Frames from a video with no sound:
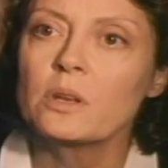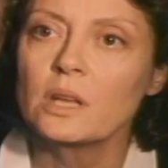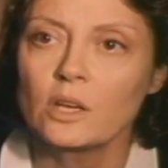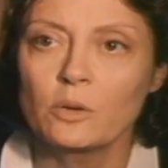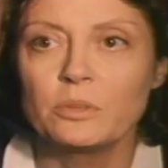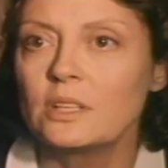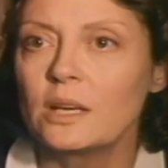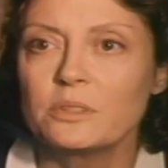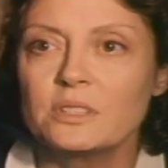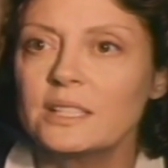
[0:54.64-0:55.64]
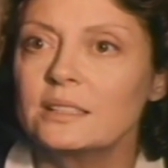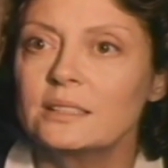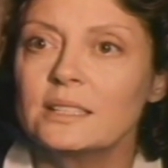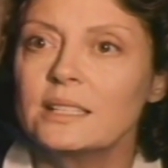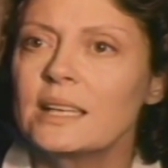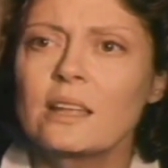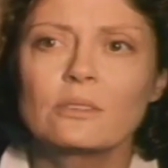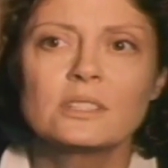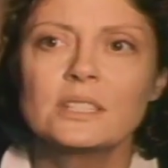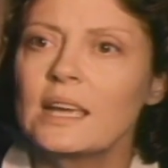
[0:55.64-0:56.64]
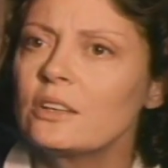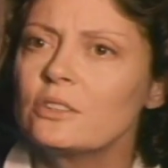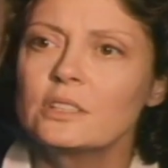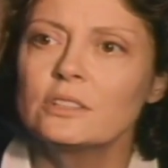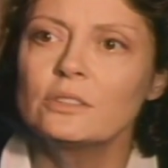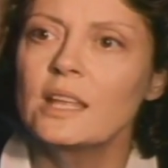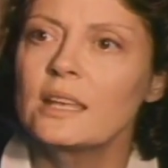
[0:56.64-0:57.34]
I want to help you die with dignity, and I don't see how you can do